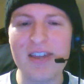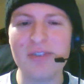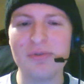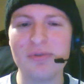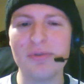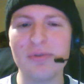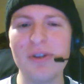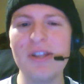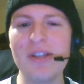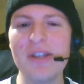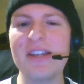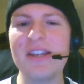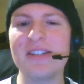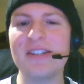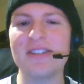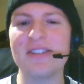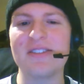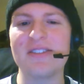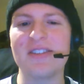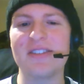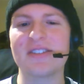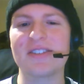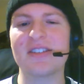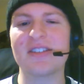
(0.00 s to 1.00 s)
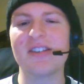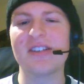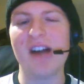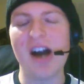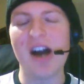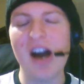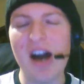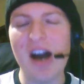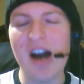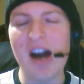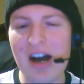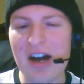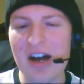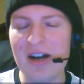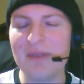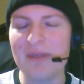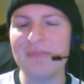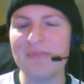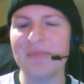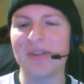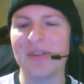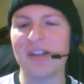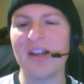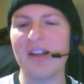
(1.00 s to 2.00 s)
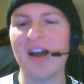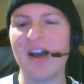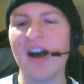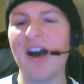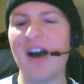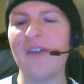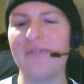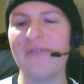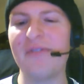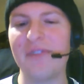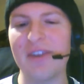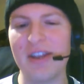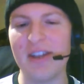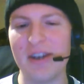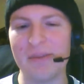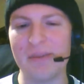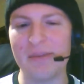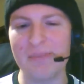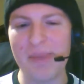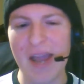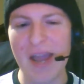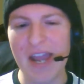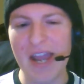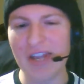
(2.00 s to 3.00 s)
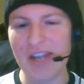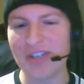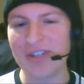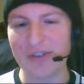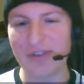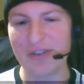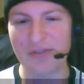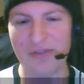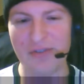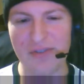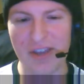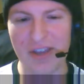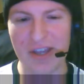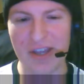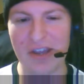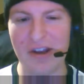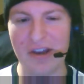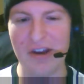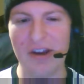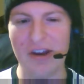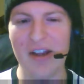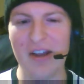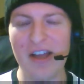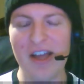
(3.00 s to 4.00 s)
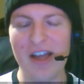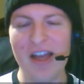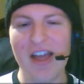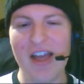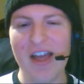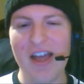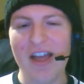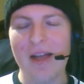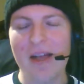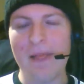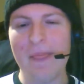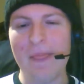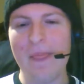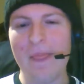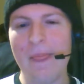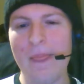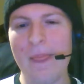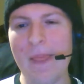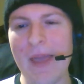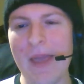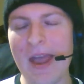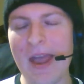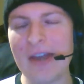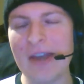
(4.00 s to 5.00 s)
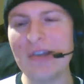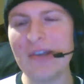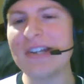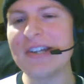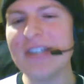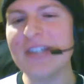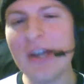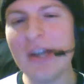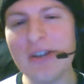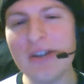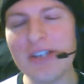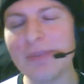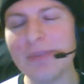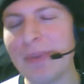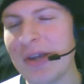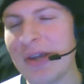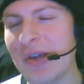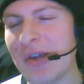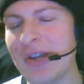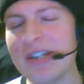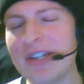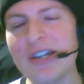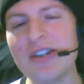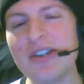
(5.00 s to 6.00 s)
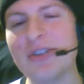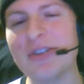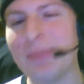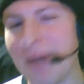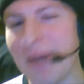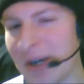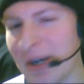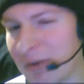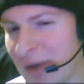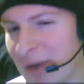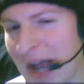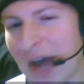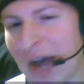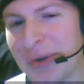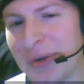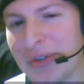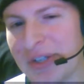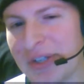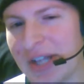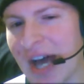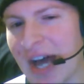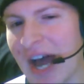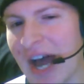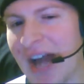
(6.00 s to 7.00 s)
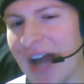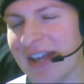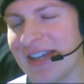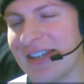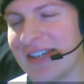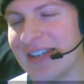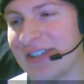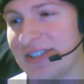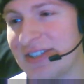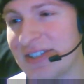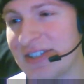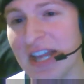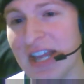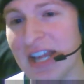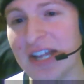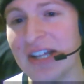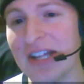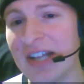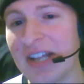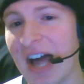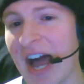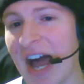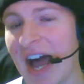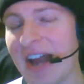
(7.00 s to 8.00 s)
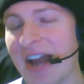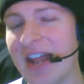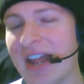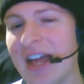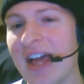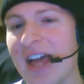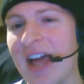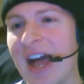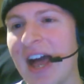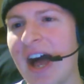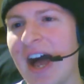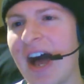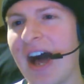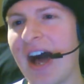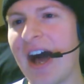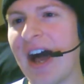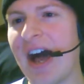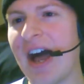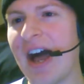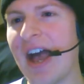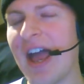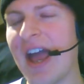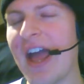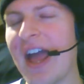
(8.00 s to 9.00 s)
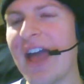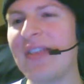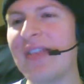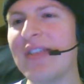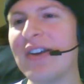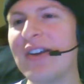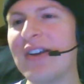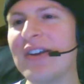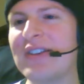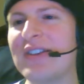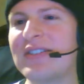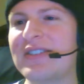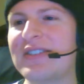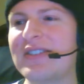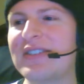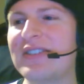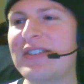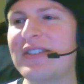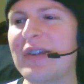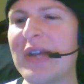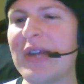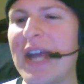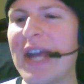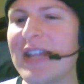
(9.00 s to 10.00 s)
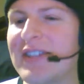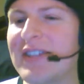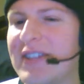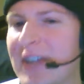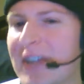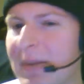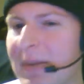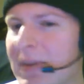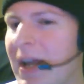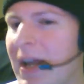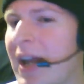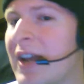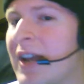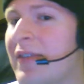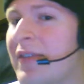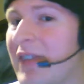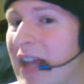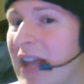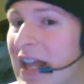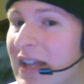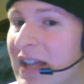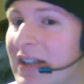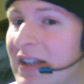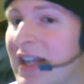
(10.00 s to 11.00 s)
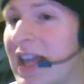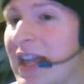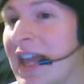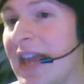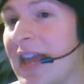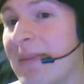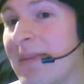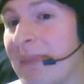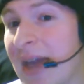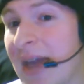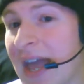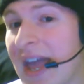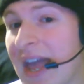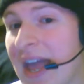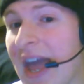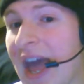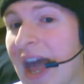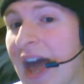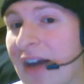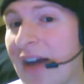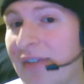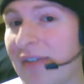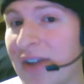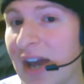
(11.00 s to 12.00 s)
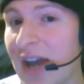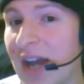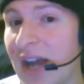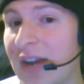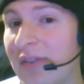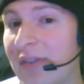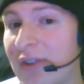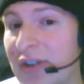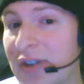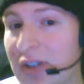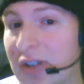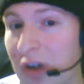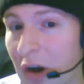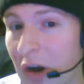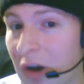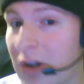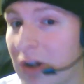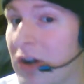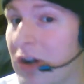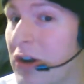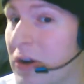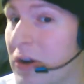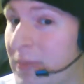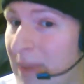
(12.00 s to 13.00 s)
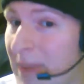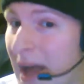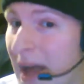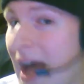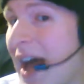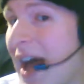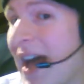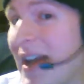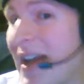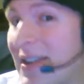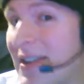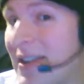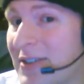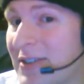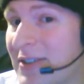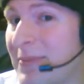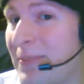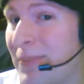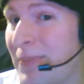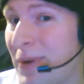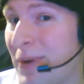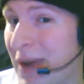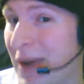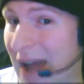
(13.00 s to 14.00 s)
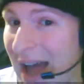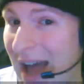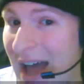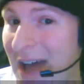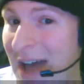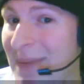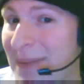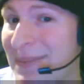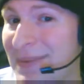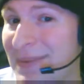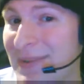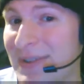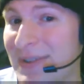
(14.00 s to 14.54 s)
really just this calm, confident, patient figure, and you can tell he's been around a lot. He's seen a lot, and you get some kind of inkling he may have kind of a darker past, perhaps.